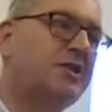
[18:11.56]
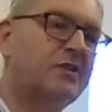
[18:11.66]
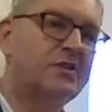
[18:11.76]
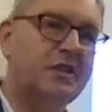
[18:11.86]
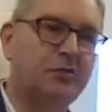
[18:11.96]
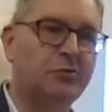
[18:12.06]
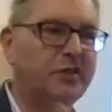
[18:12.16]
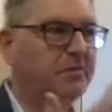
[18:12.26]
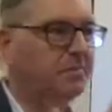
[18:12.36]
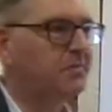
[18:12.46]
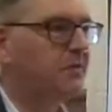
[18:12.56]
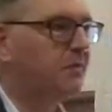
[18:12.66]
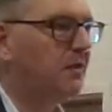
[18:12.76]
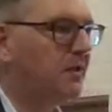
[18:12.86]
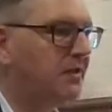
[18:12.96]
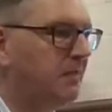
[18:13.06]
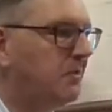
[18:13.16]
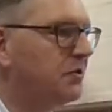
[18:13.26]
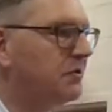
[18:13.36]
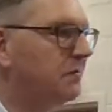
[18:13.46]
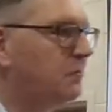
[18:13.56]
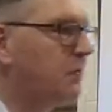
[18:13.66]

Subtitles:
Jesus has already supplied a bunch of